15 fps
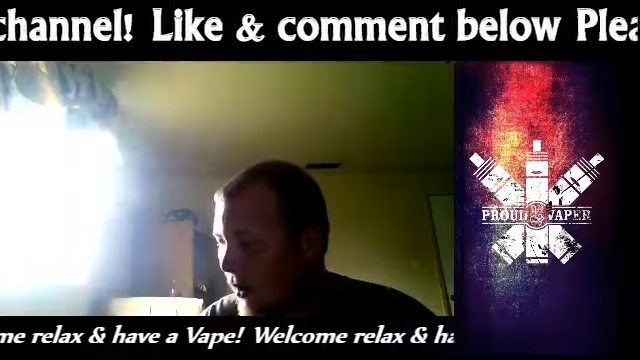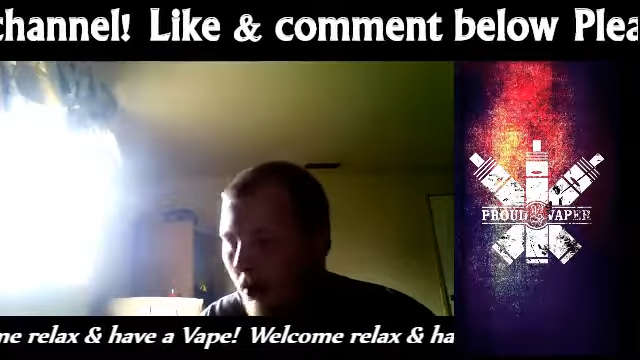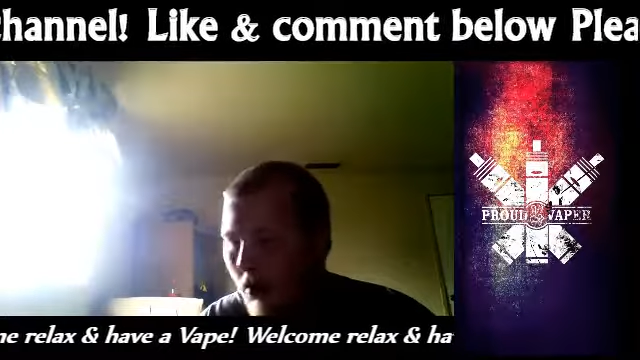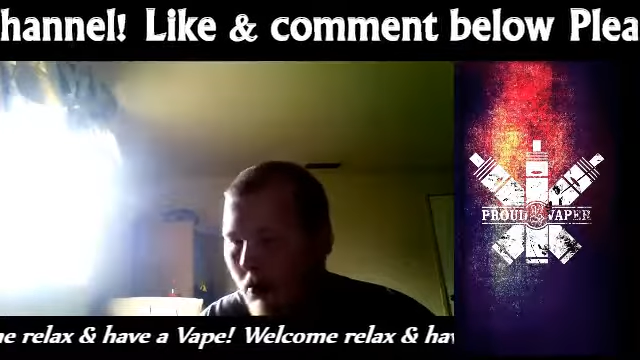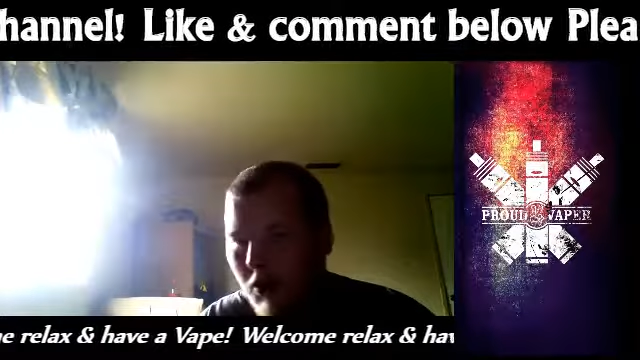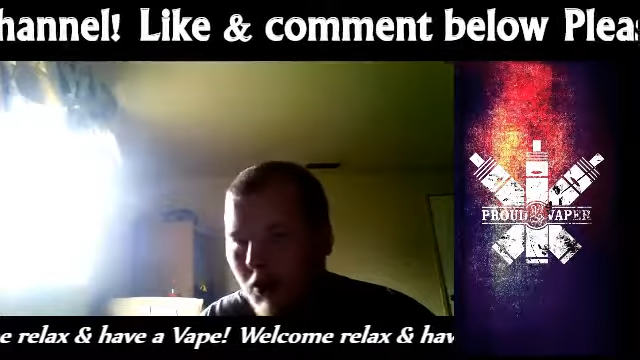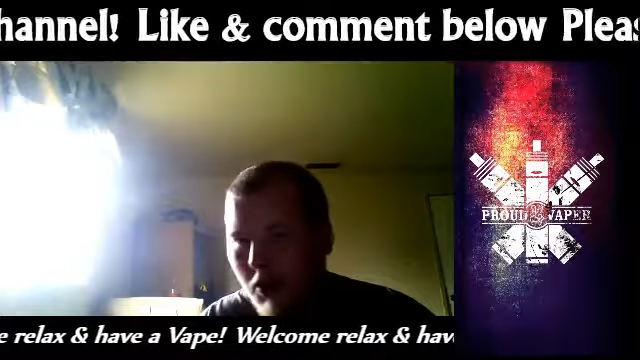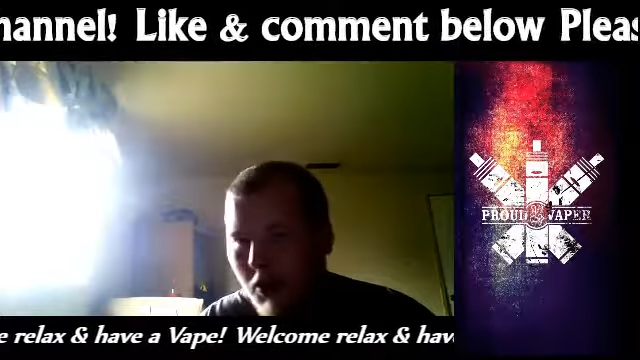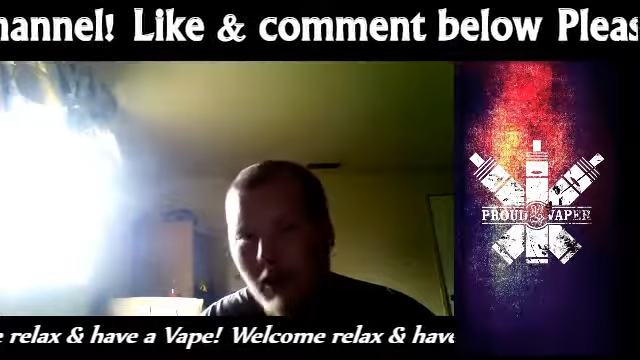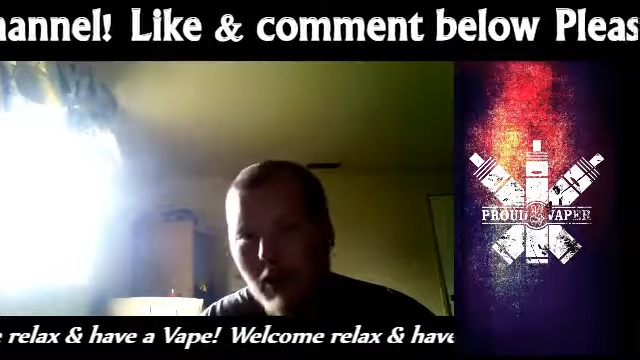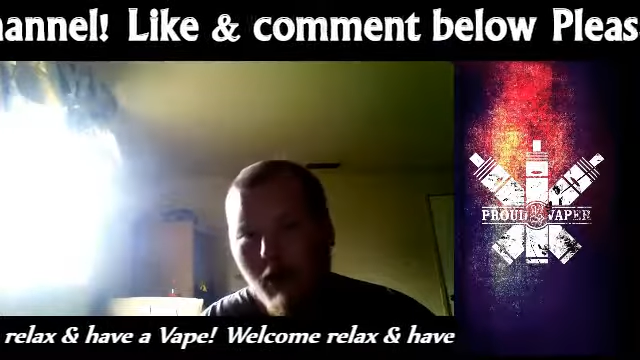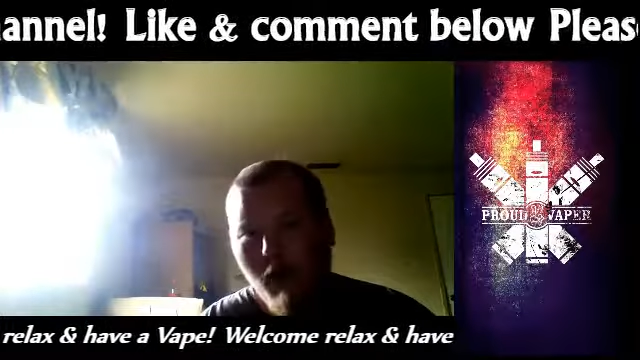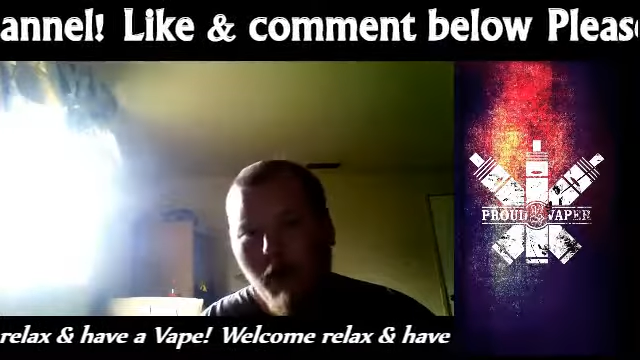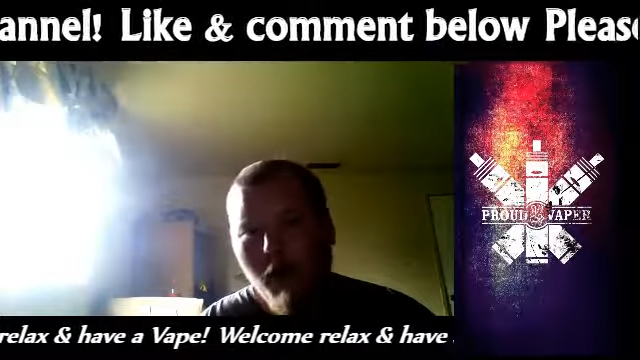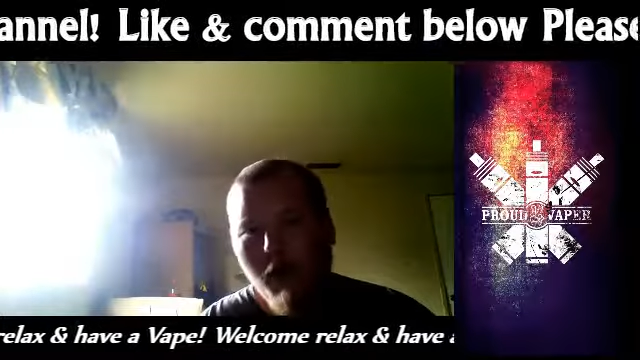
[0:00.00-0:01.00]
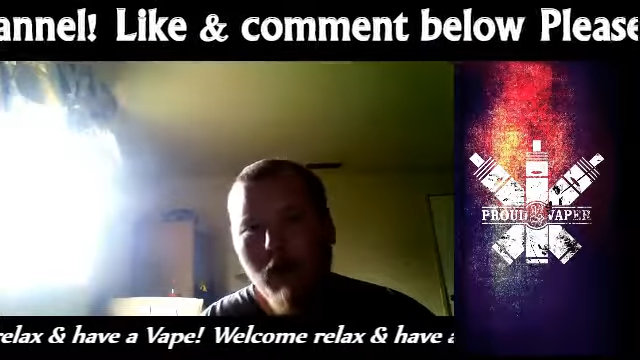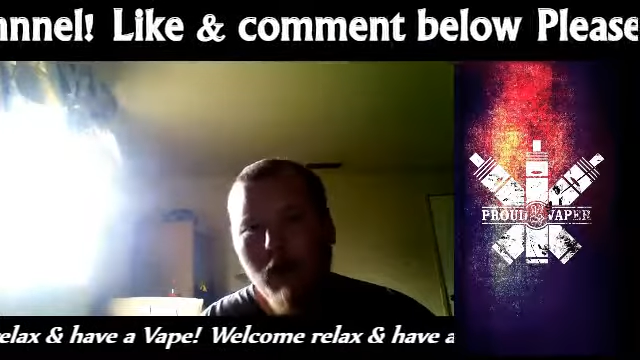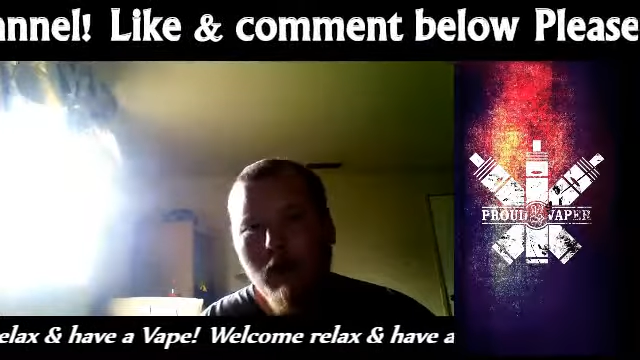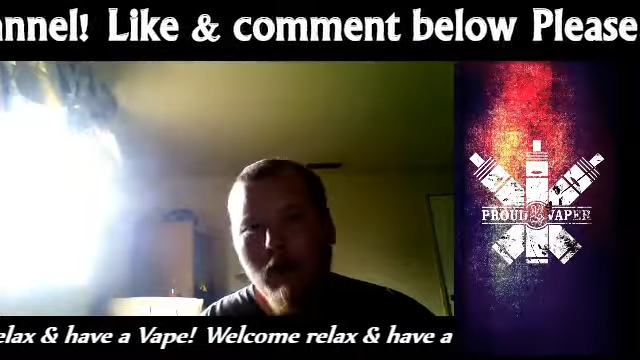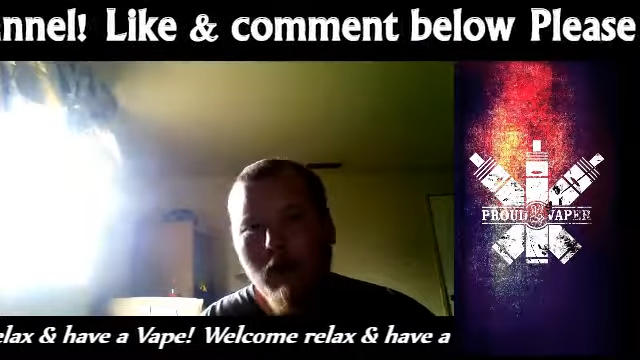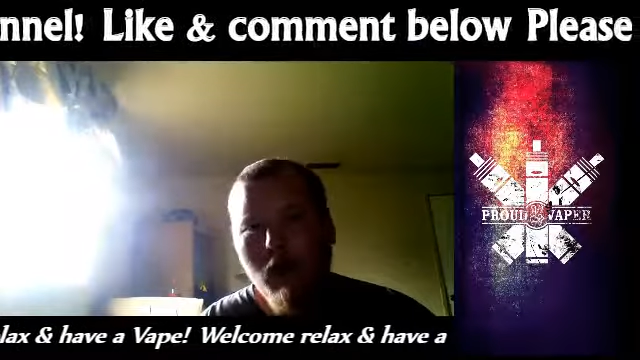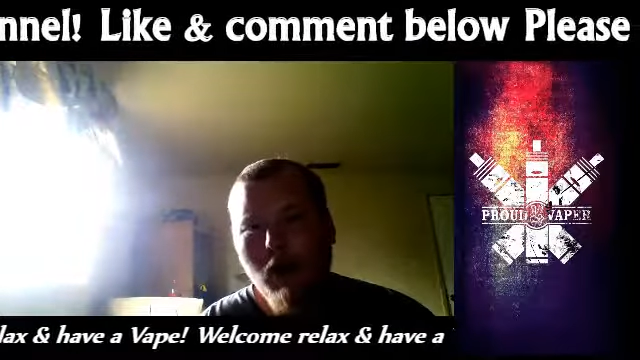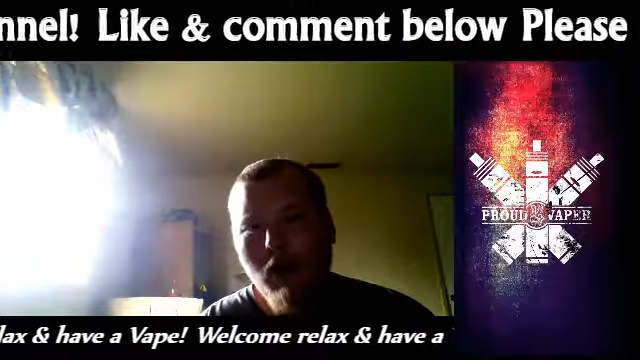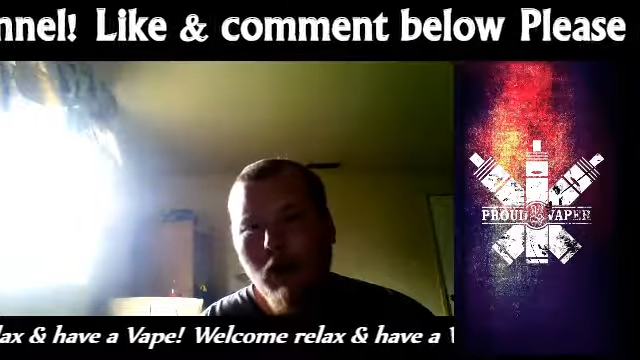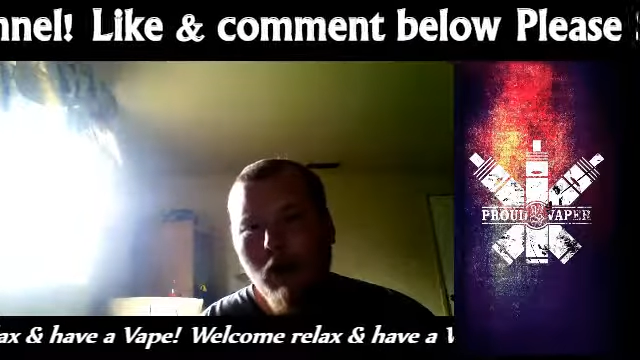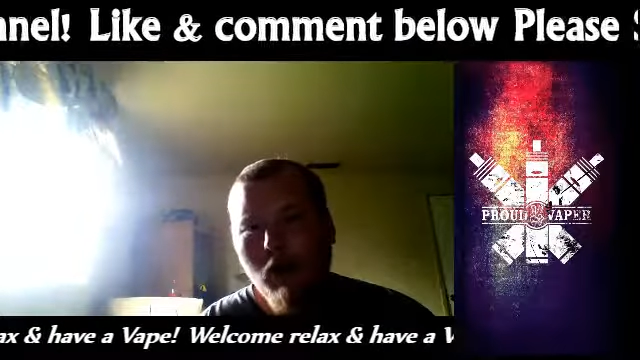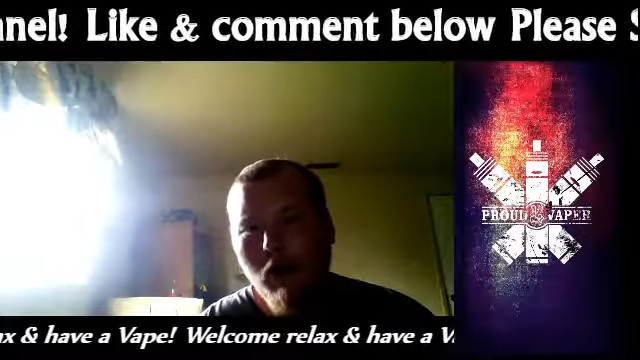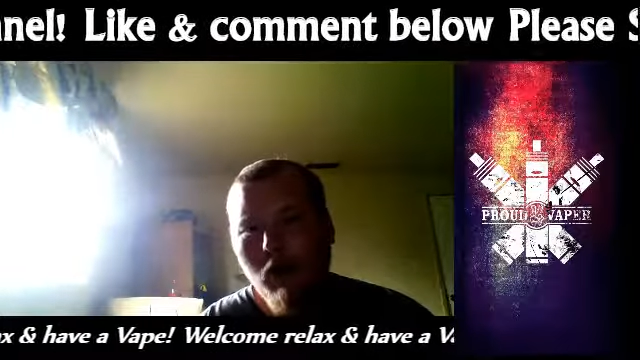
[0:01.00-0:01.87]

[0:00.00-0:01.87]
reviews on YouTube and stuff,